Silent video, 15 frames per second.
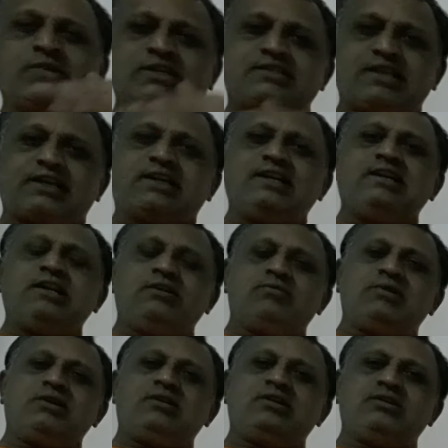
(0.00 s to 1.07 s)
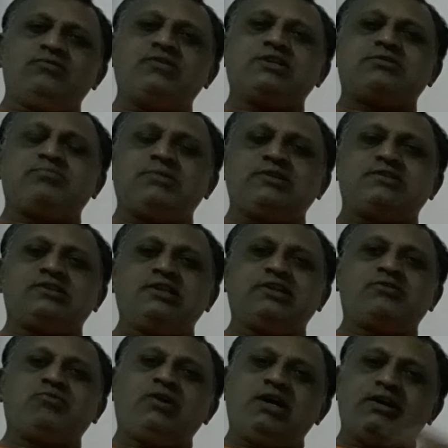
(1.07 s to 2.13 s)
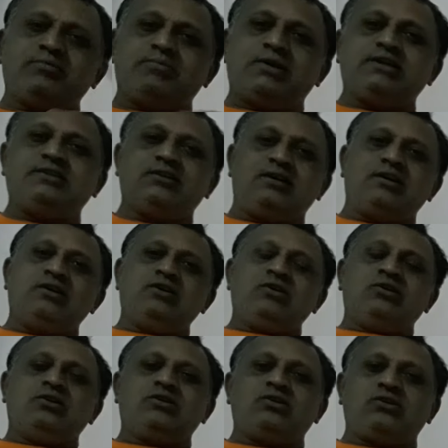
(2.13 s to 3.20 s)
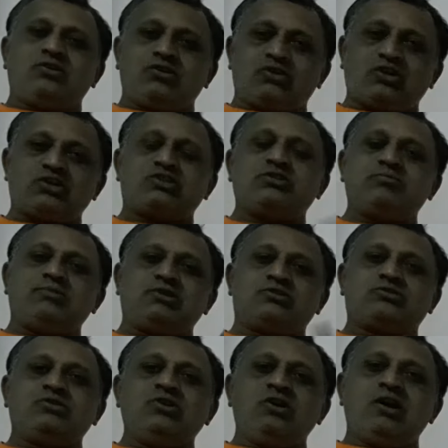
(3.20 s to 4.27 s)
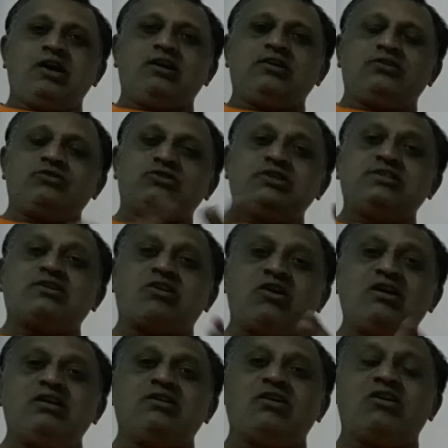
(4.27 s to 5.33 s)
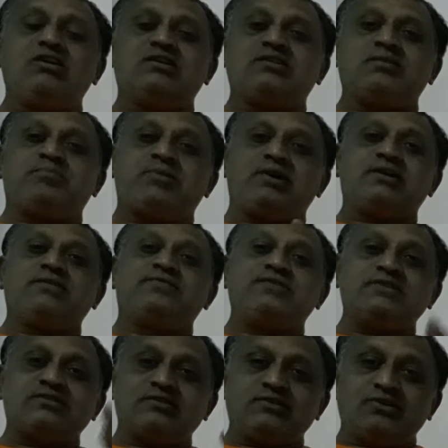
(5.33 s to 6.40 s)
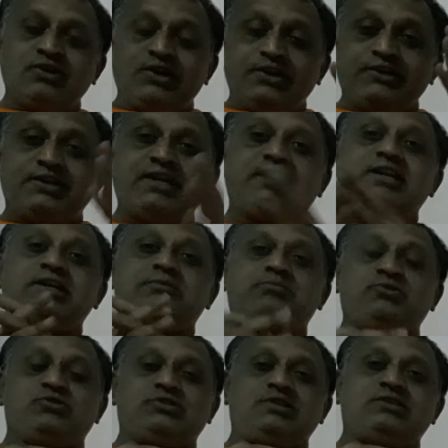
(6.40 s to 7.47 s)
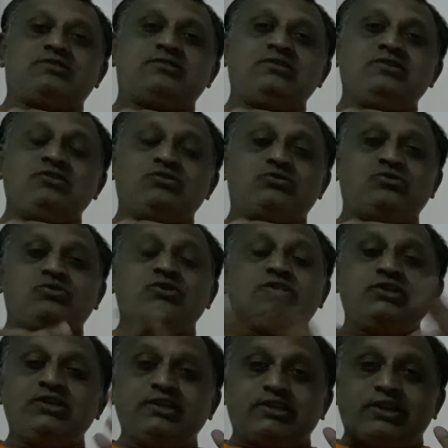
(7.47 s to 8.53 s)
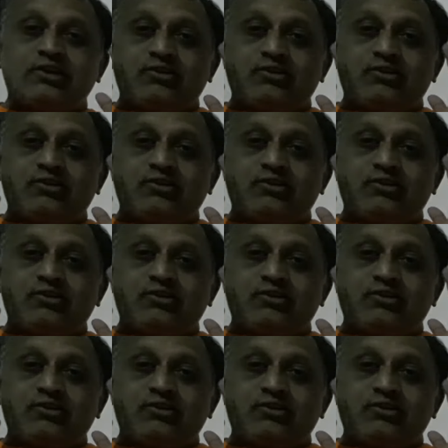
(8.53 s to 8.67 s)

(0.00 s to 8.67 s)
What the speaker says: second level investments required by the customers, and these are all not a part of his direct business. So he